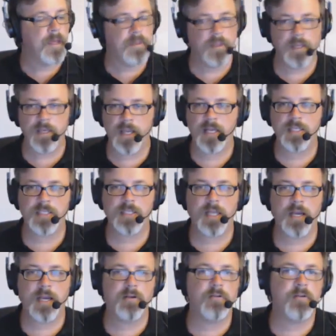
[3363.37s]
the next
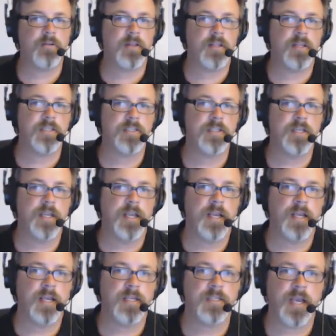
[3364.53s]
slider on the list
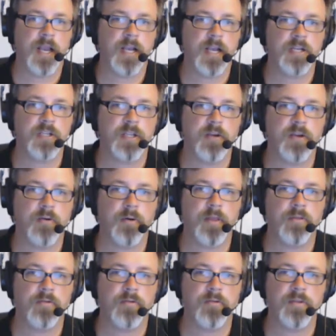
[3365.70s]
is actually going
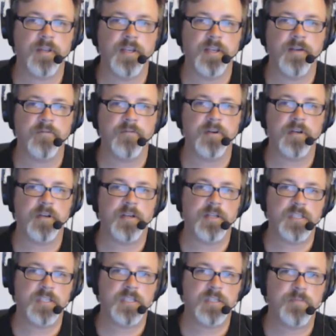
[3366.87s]
through the different
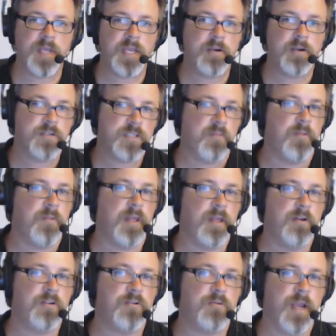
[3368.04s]
speaker
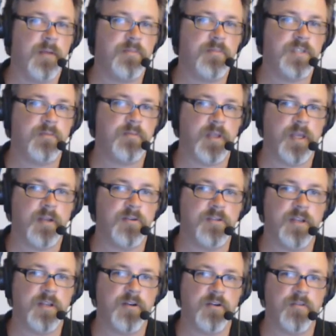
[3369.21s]
simulators or amp simulators
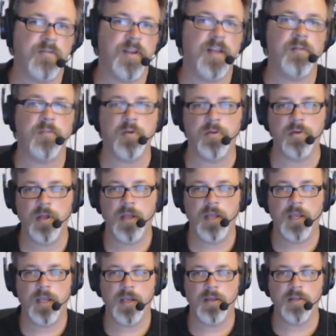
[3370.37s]
that are available
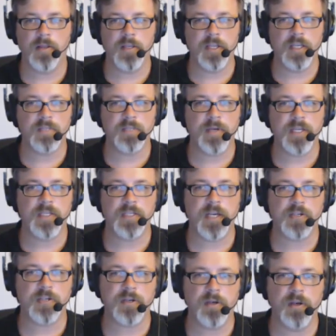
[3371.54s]
in the DSP
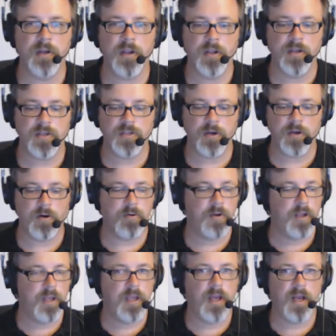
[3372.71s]
section. So
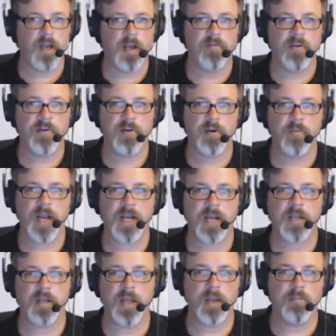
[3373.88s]
uh, if I go
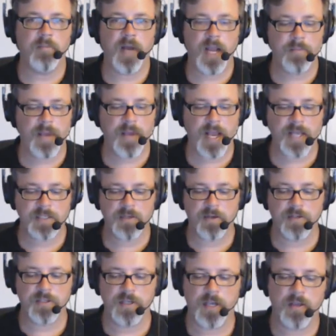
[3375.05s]
back and, and bypass it
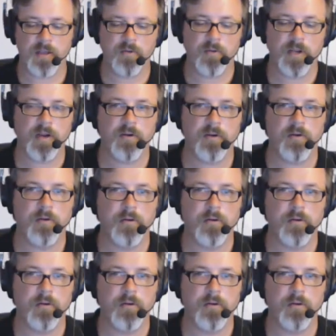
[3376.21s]
all together, we can hear